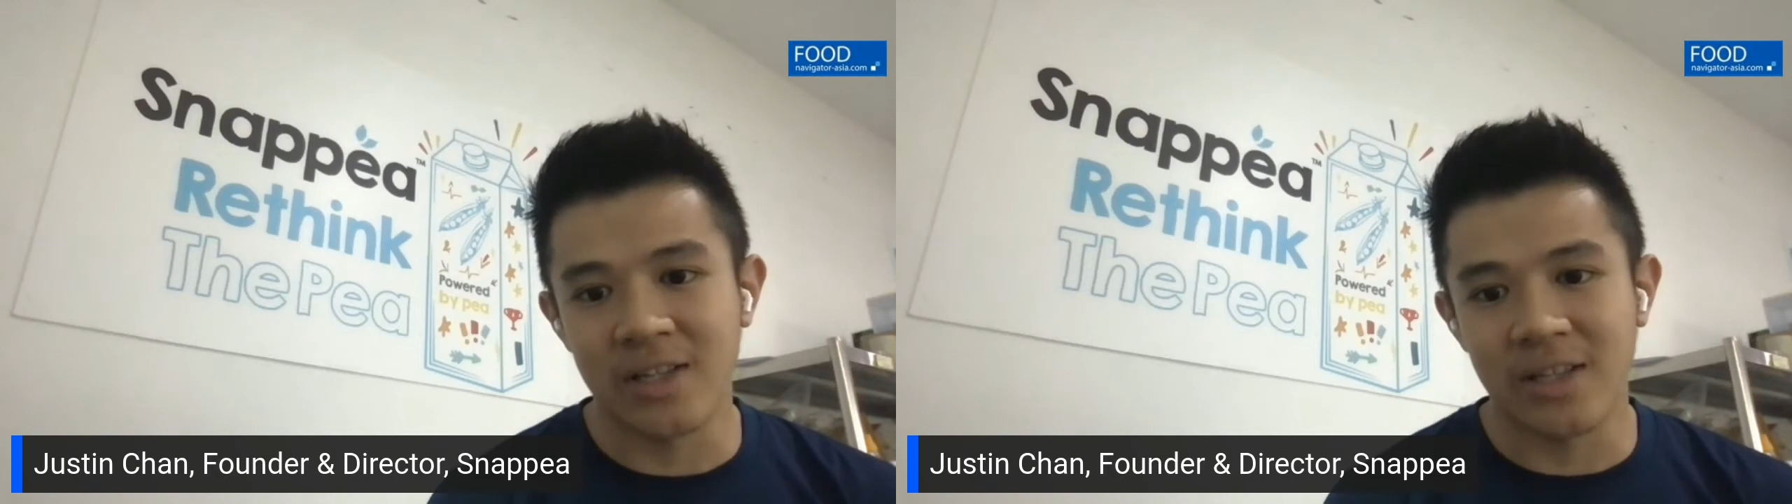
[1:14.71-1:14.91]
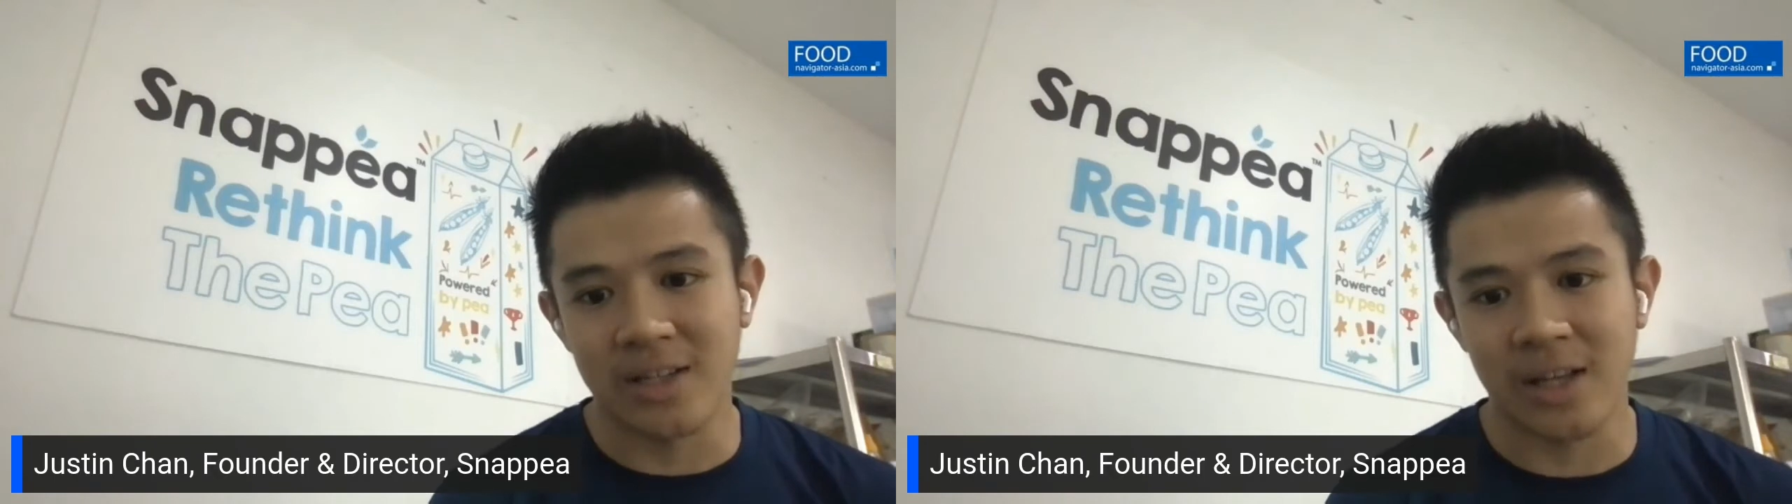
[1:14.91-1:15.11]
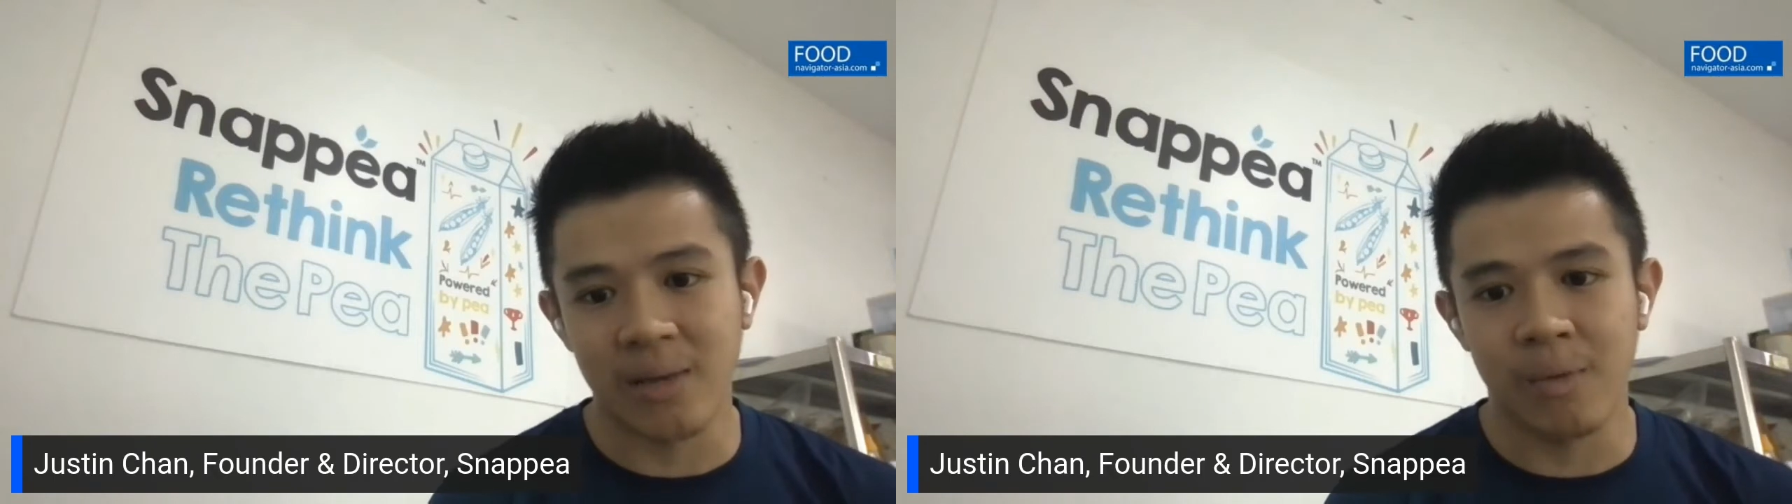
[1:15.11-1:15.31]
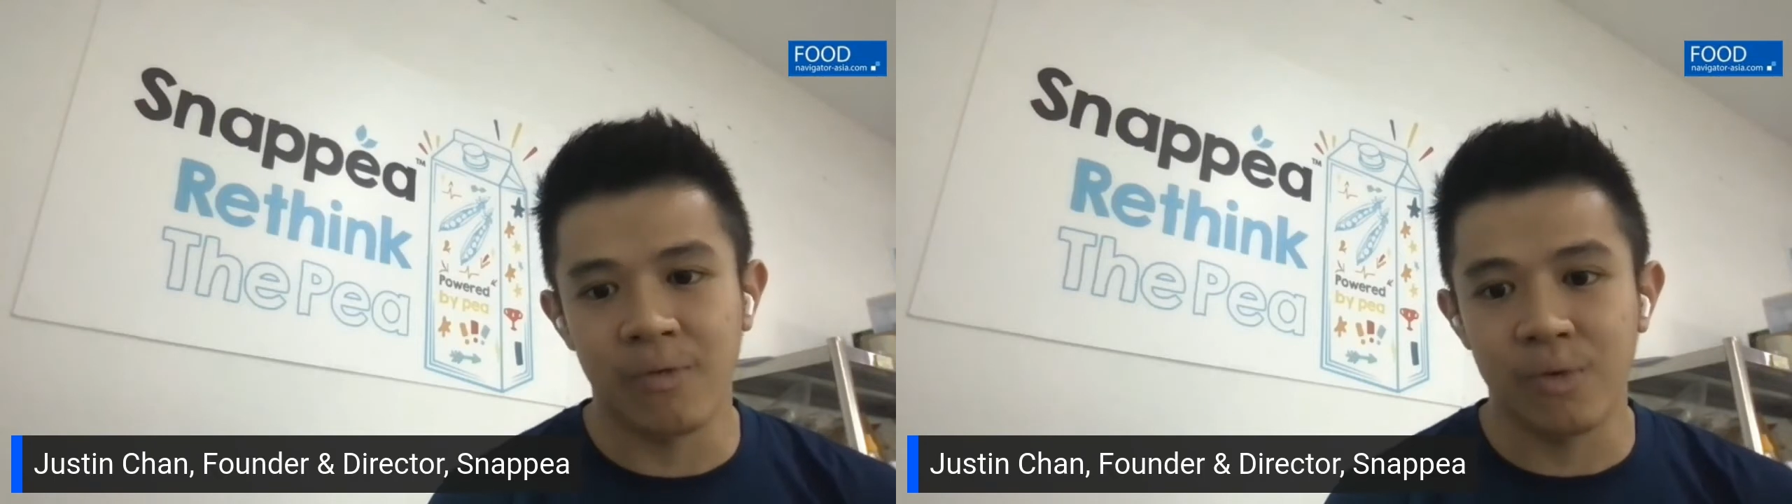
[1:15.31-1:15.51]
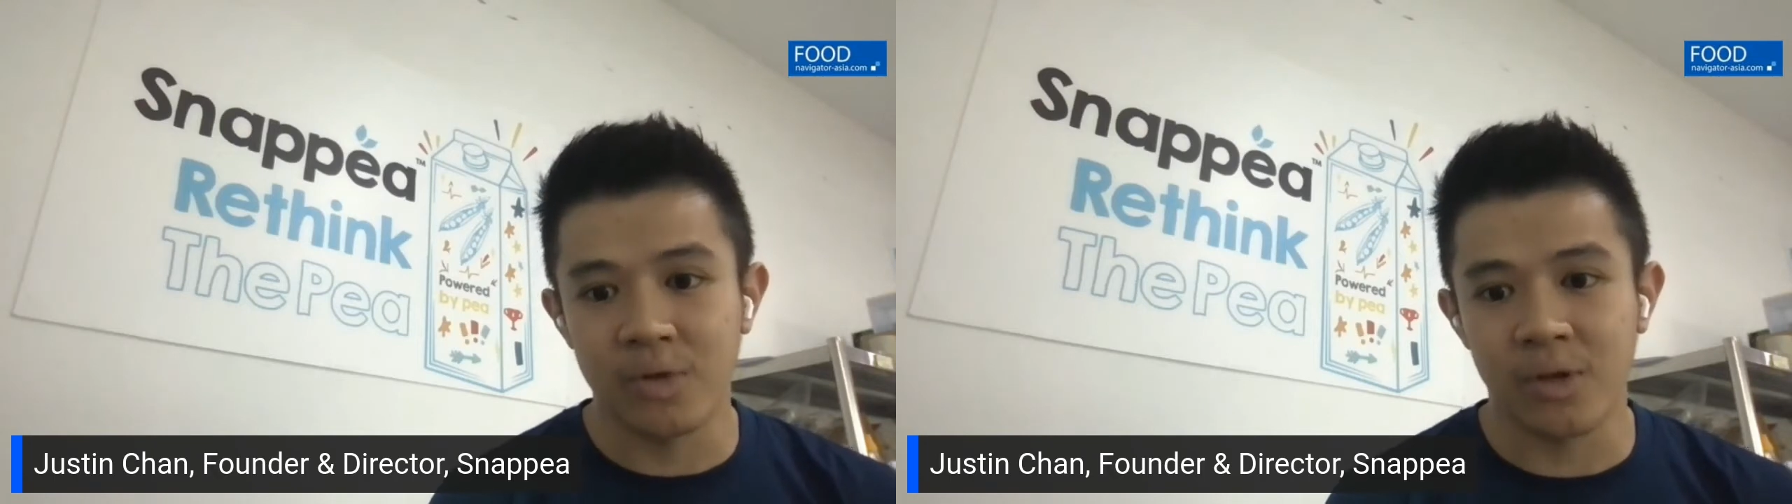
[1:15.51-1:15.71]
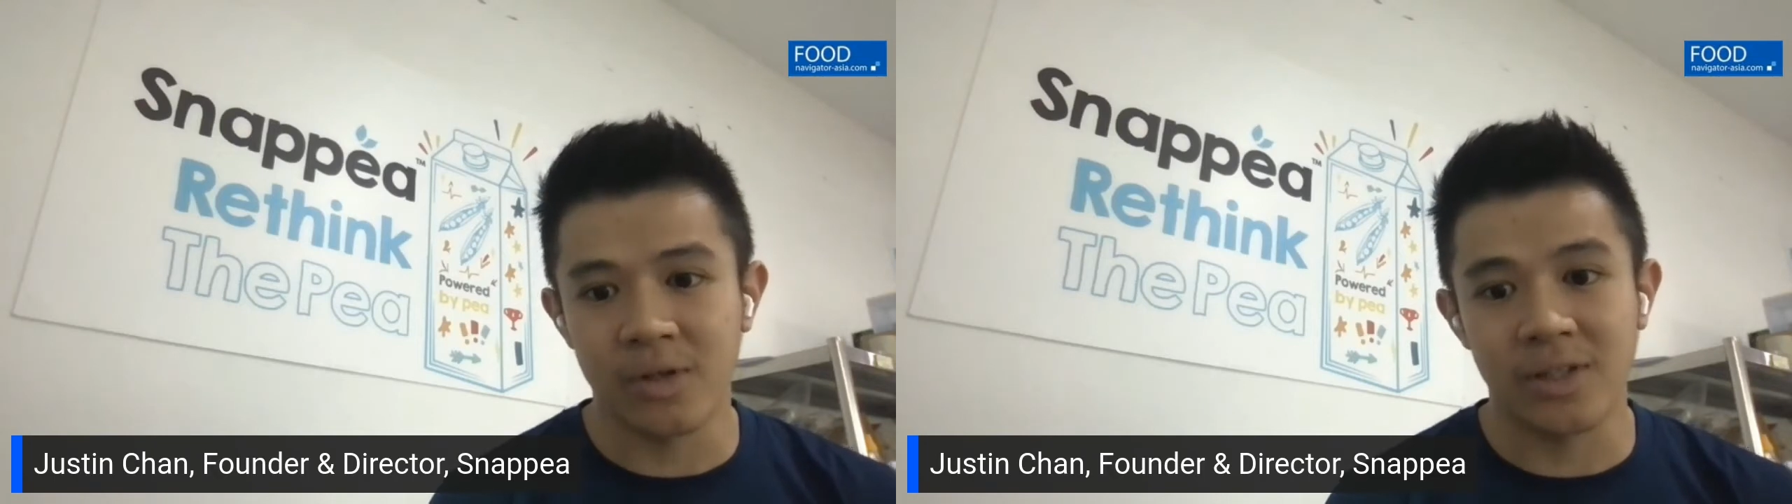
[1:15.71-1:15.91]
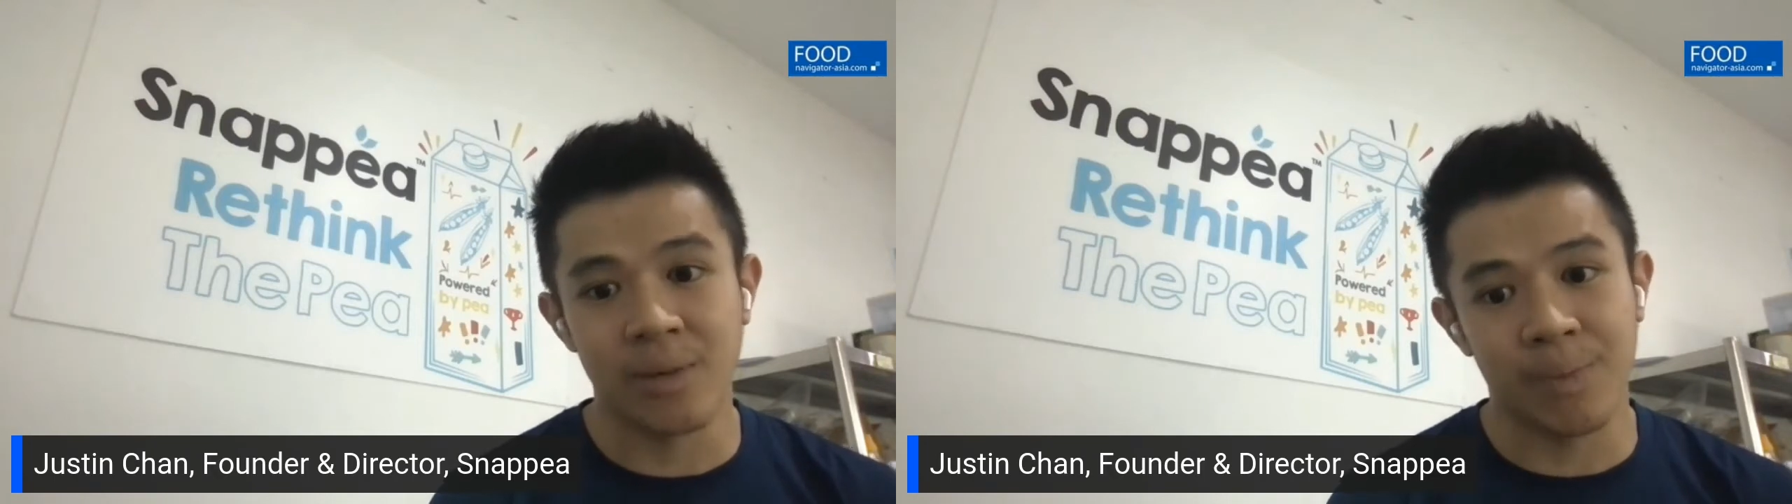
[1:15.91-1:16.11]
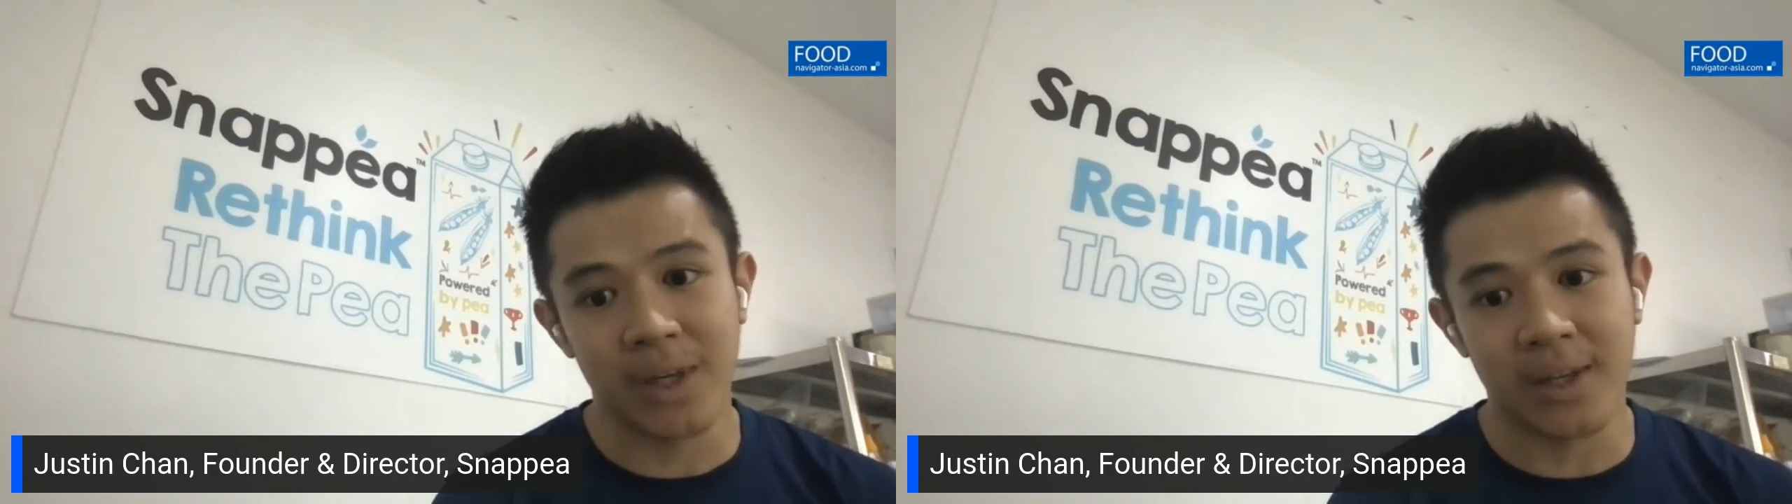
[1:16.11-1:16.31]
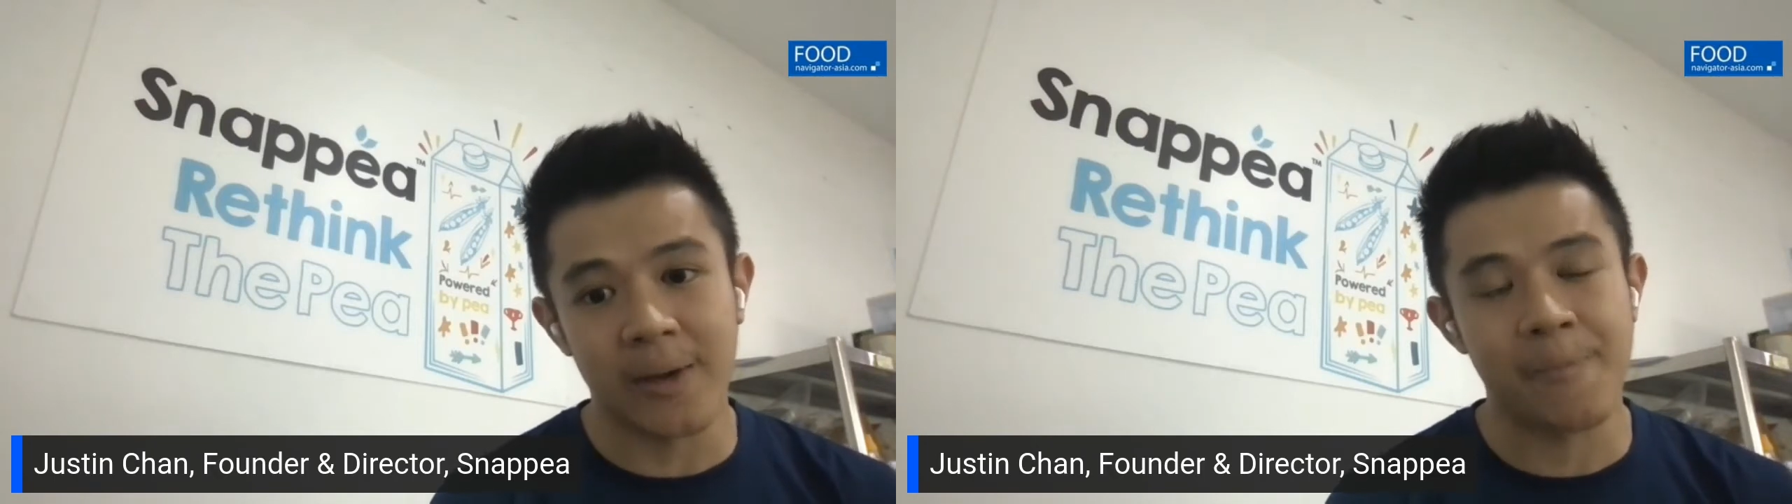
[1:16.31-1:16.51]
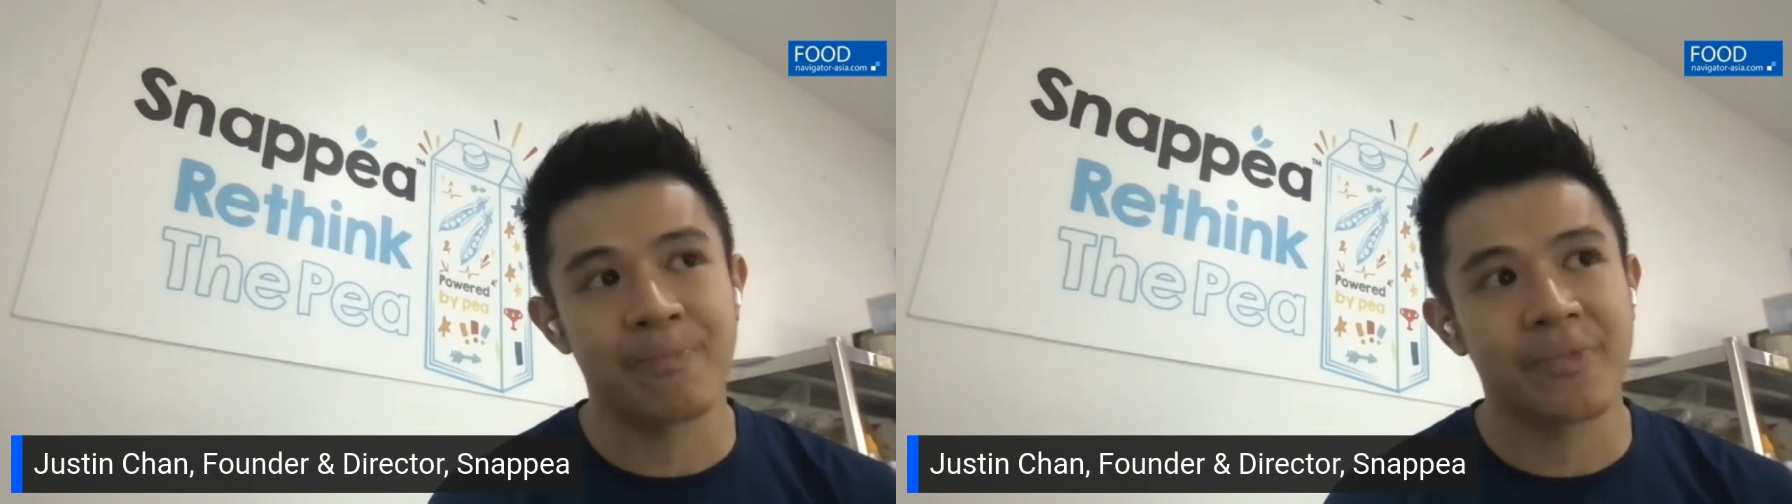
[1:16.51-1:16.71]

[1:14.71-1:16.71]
sustainable food sources is pea,